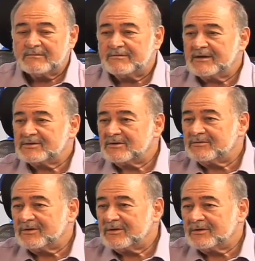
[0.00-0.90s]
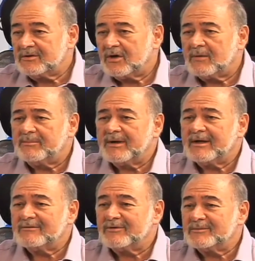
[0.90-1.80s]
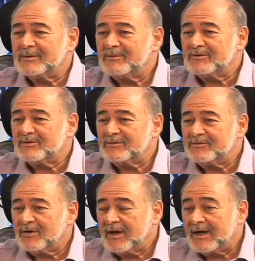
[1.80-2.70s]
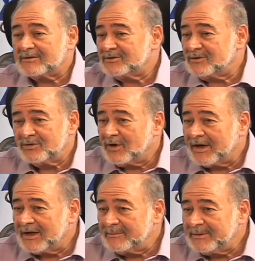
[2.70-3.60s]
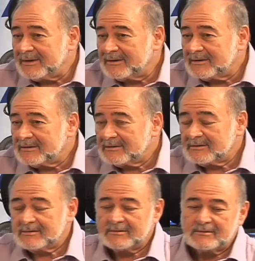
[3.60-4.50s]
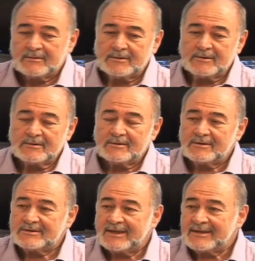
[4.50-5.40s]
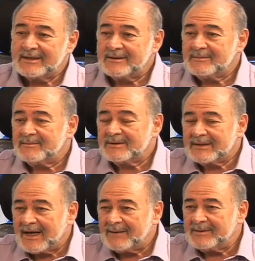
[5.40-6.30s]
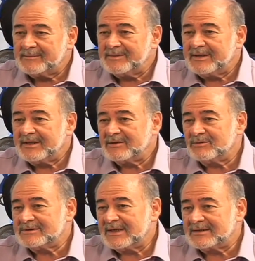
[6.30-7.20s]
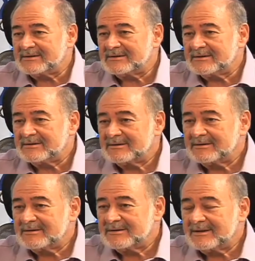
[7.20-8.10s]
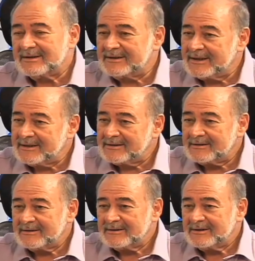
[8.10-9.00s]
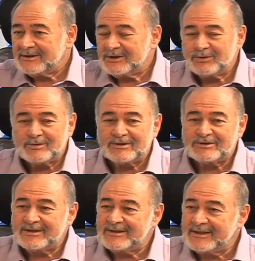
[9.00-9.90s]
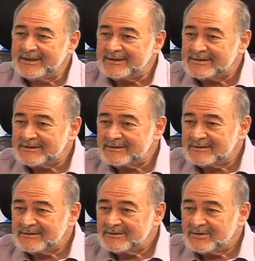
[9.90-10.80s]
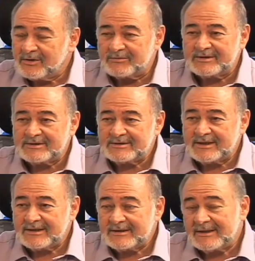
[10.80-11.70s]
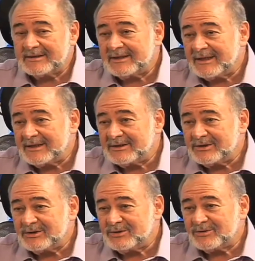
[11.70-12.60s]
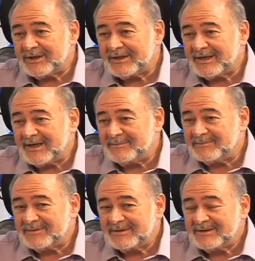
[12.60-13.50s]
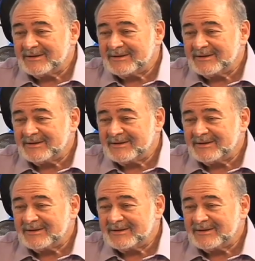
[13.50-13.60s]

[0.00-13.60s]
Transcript: First of all, you are praying from the bottom of your heart, so you are helping. Second, come and be here with us. And then you will see the needs of the state, and then you can help.